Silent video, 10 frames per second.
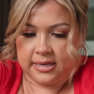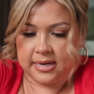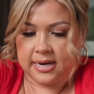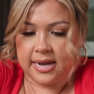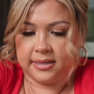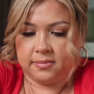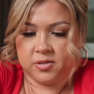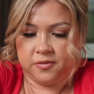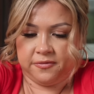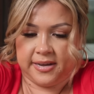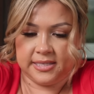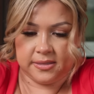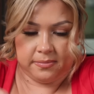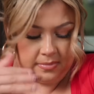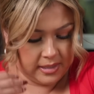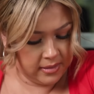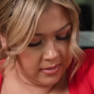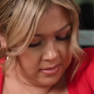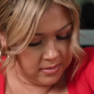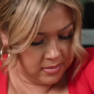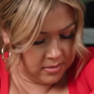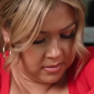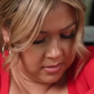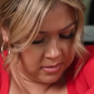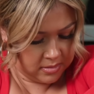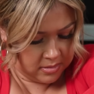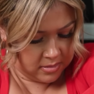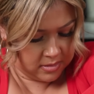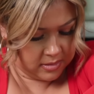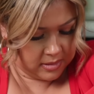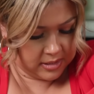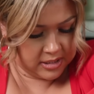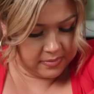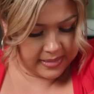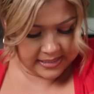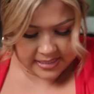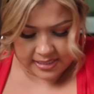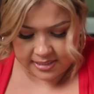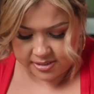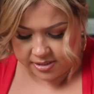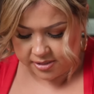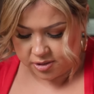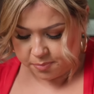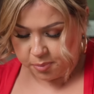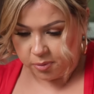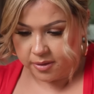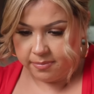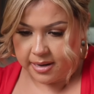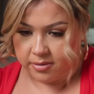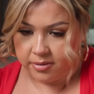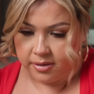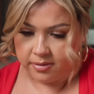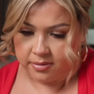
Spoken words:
And I like them to face me. It just makes it easier to pull them out.